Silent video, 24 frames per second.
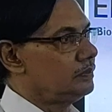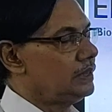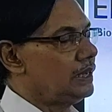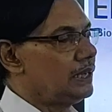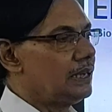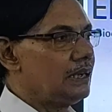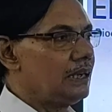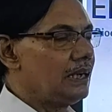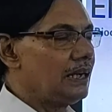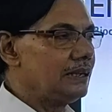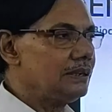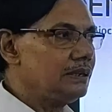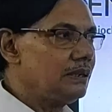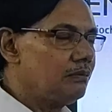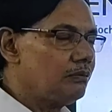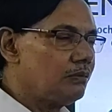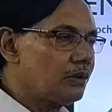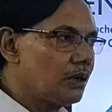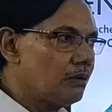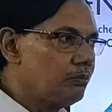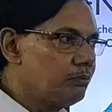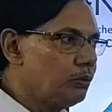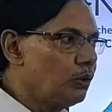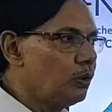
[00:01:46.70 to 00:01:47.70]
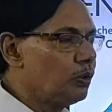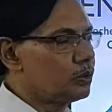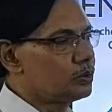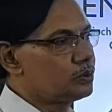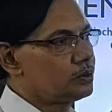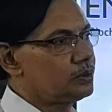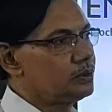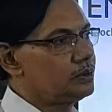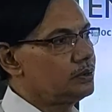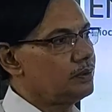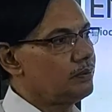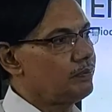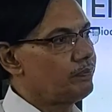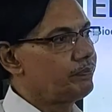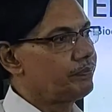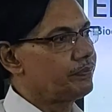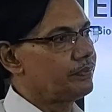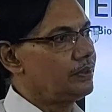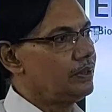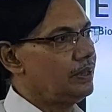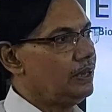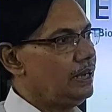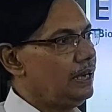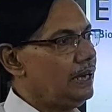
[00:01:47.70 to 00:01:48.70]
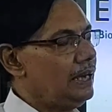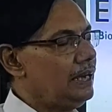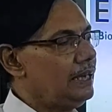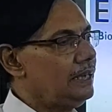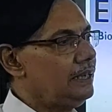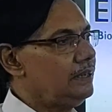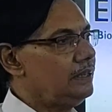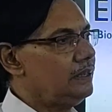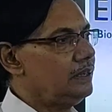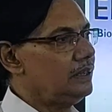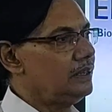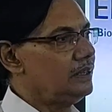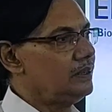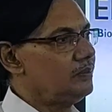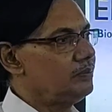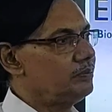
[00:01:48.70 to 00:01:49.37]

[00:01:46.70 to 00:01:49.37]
there are a large number of books, and